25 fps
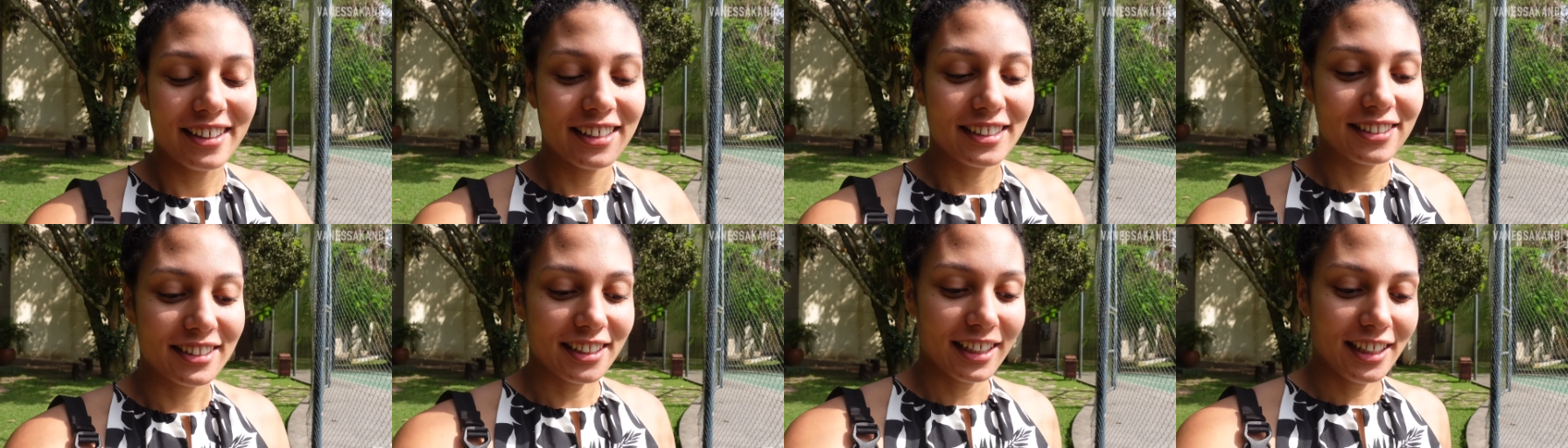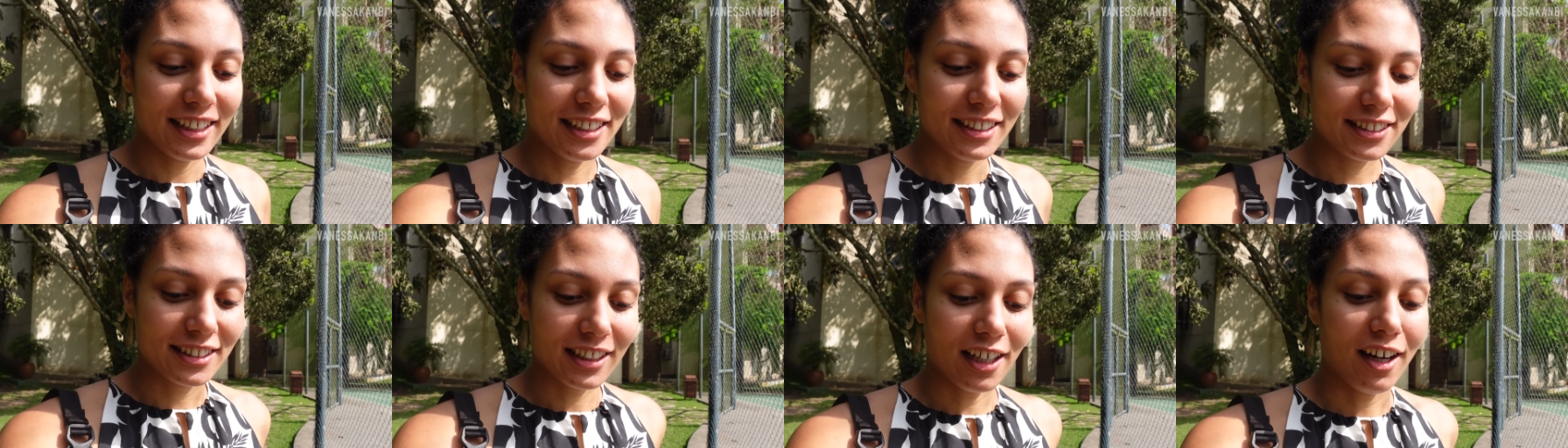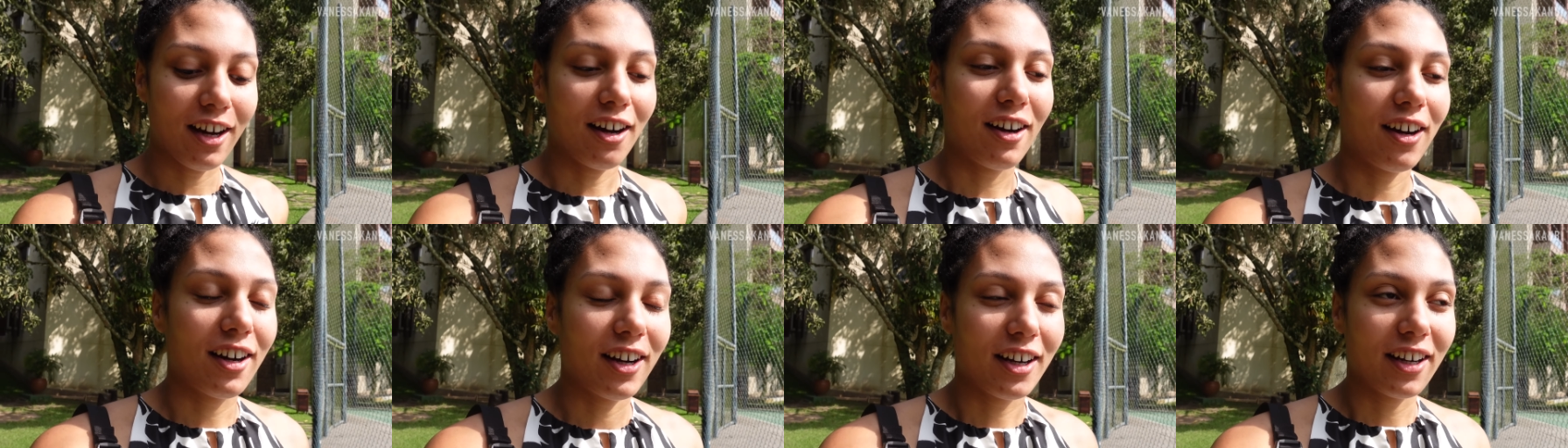This is
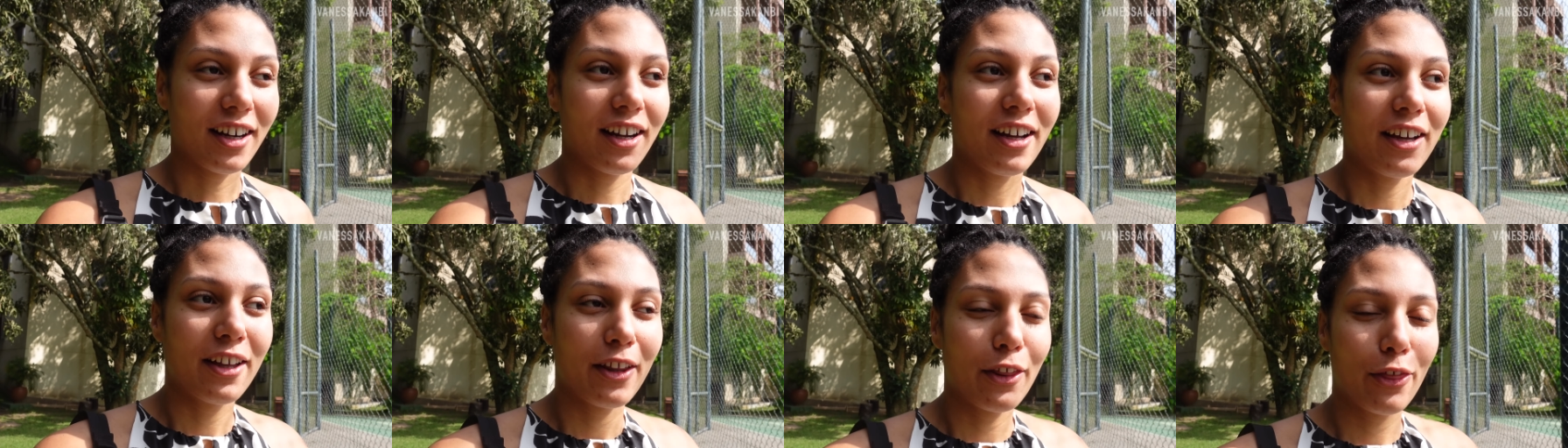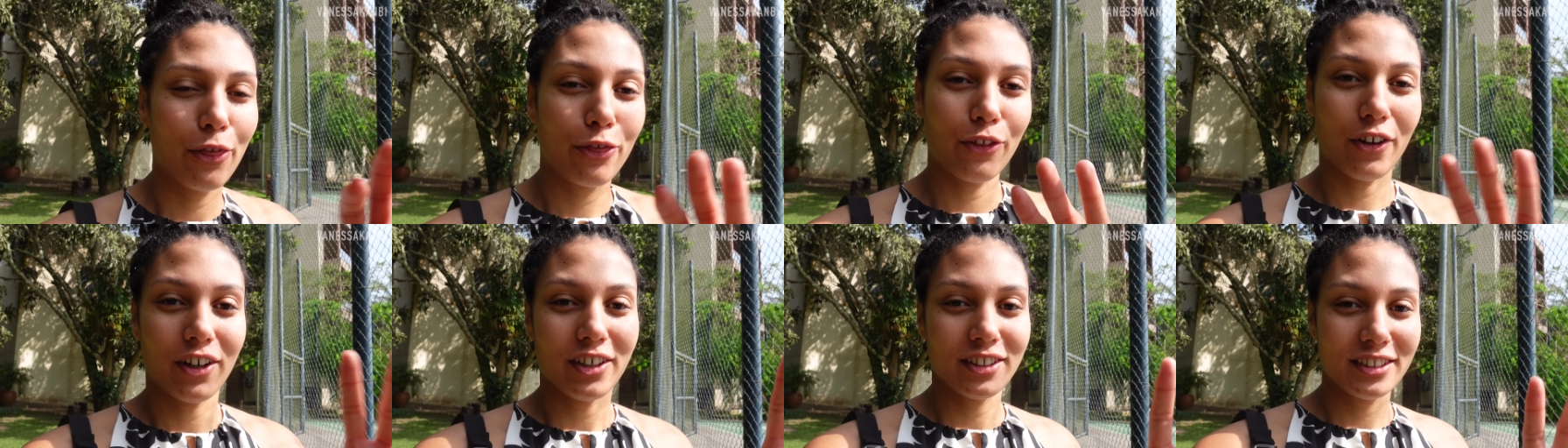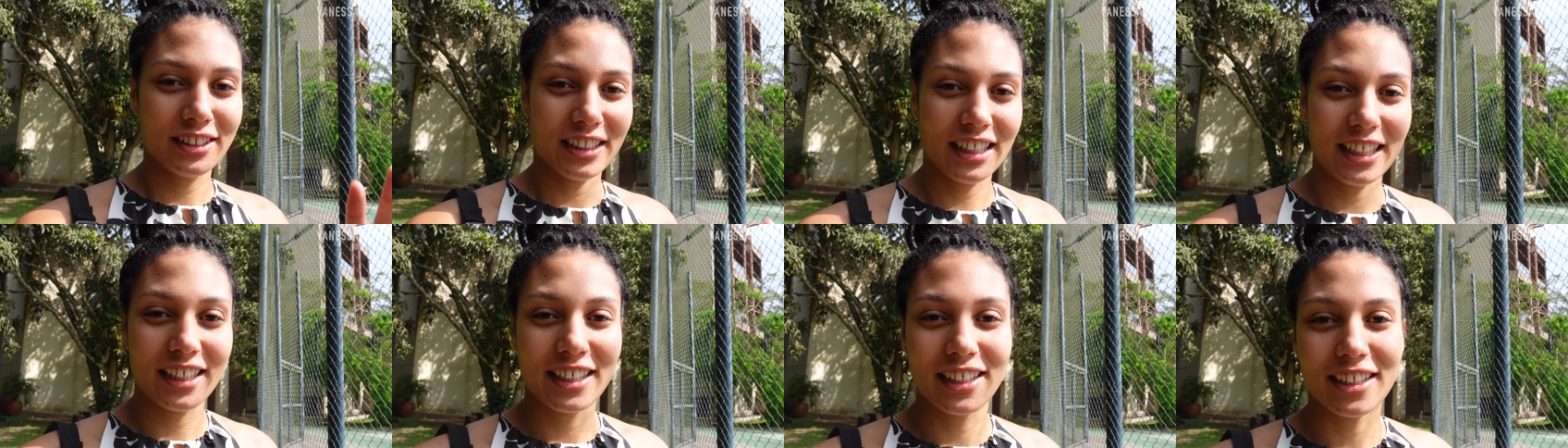our
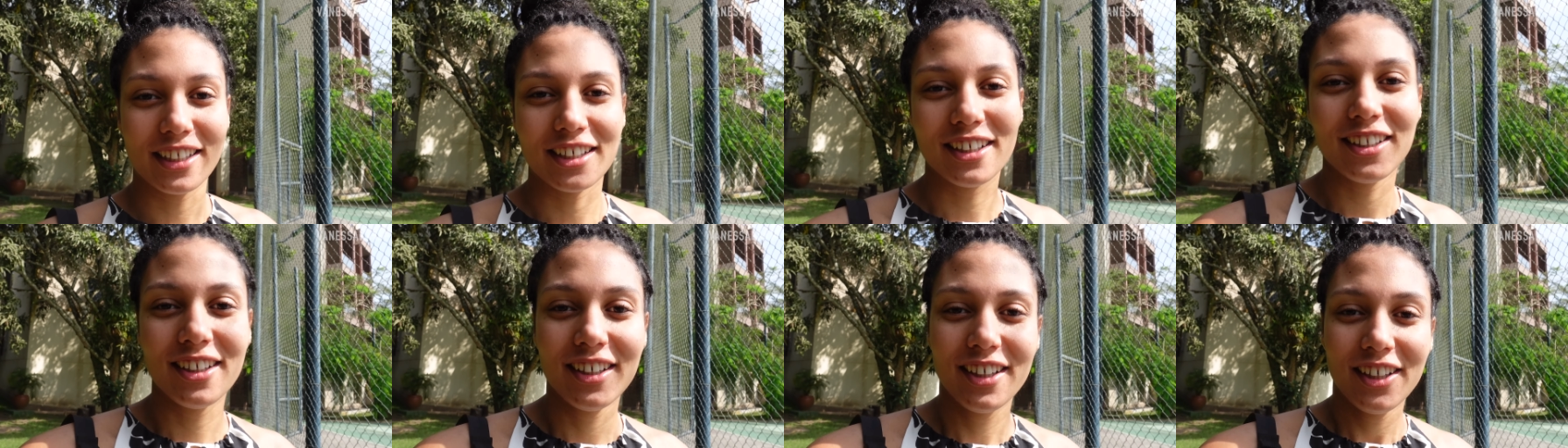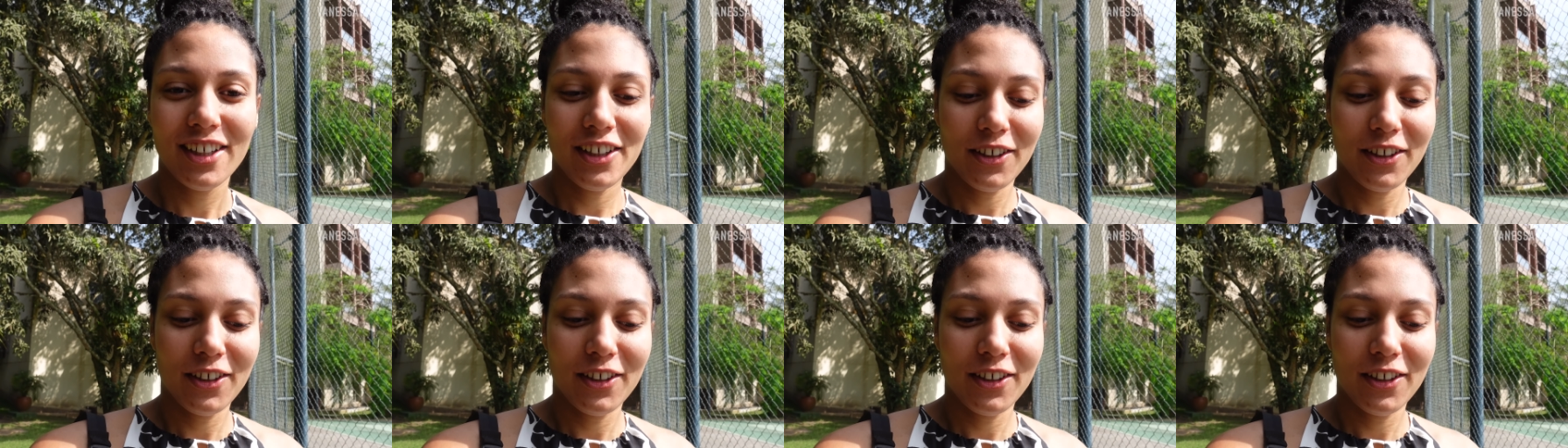third day here.